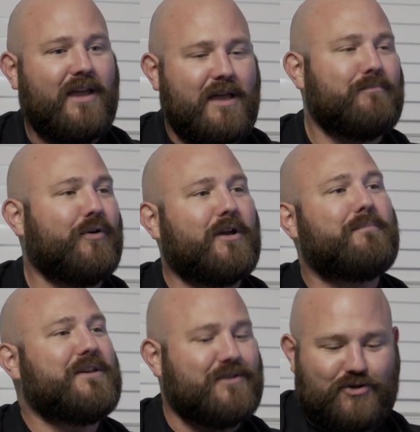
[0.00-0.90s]
Him putting a
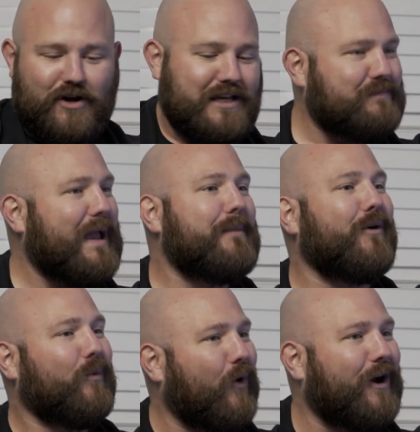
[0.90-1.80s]
piece of trace
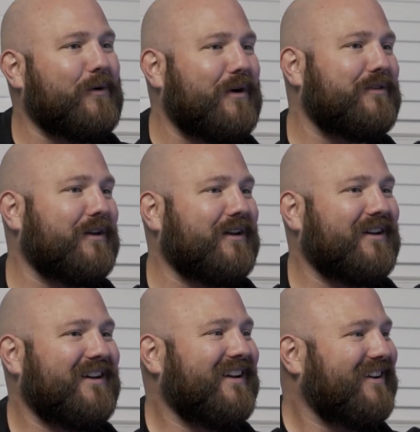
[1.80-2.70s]
paper and working with you
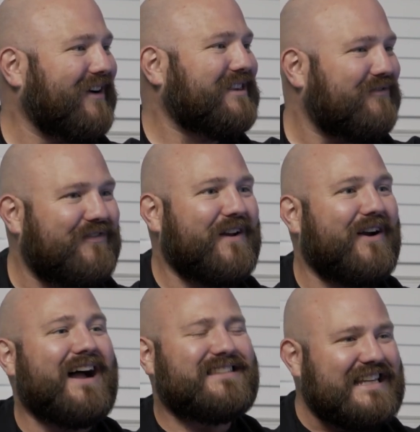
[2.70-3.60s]
right, to
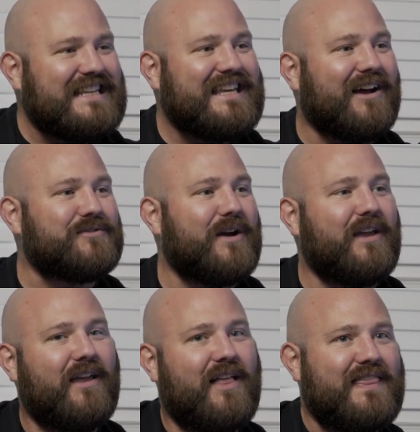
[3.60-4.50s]
figure out details, right?